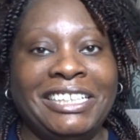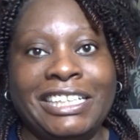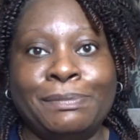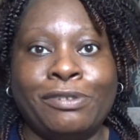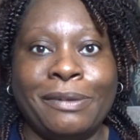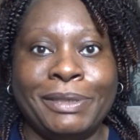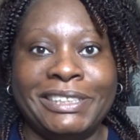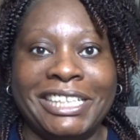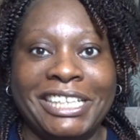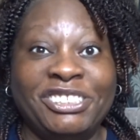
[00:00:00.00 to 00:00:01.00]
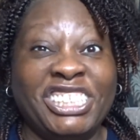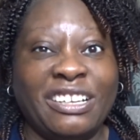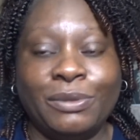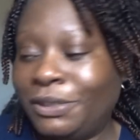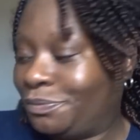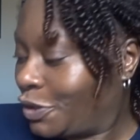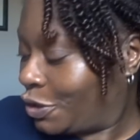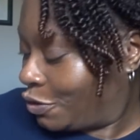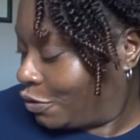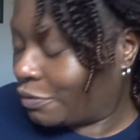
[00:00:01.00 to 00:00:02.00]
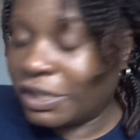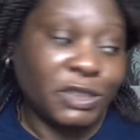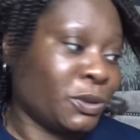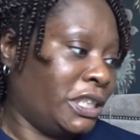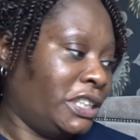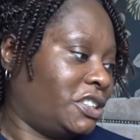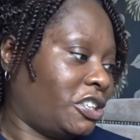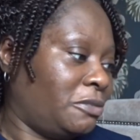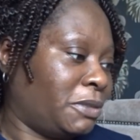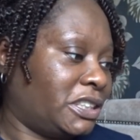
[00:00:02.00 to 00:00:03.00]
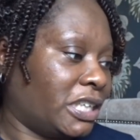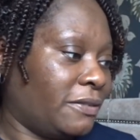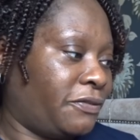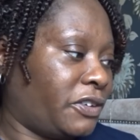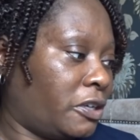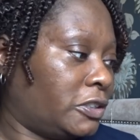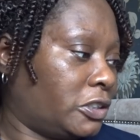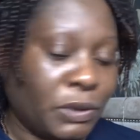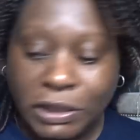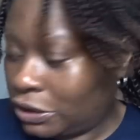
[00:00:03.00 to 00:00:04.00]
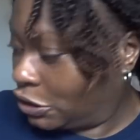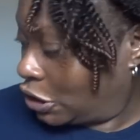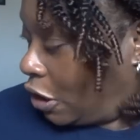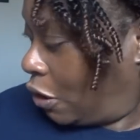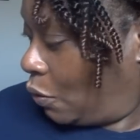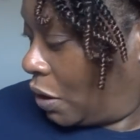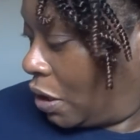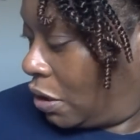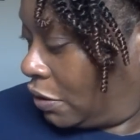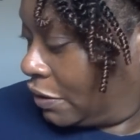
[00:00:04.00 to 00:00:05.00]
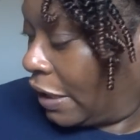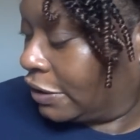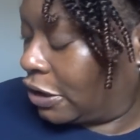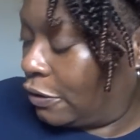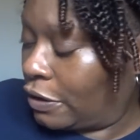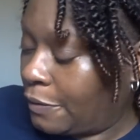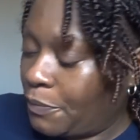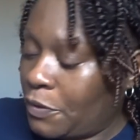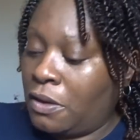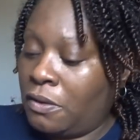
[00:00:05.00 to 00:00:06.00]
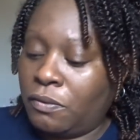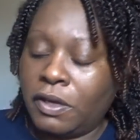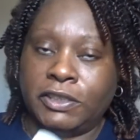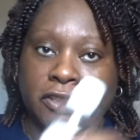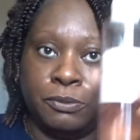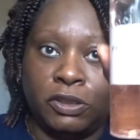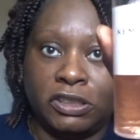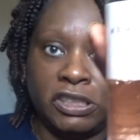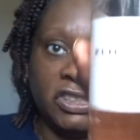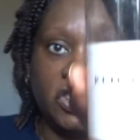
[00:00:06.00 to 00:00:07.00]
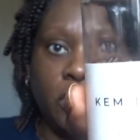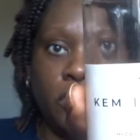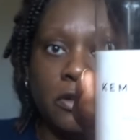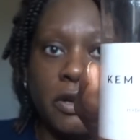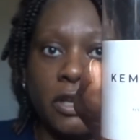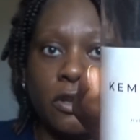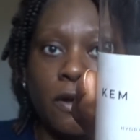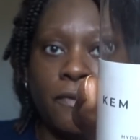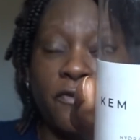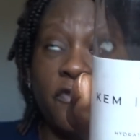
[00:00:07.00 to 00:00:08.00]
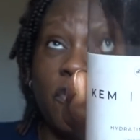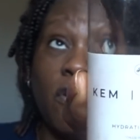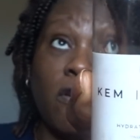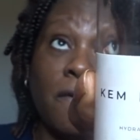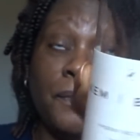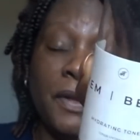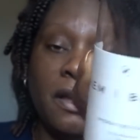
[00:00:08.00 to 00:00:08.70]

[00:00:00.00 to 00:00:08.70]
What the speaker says: let's prep my skin, shall we? All right, so I need to tone my skin first. So I need a toner. Let's get a toner. Right, so I'm using the toner I got from,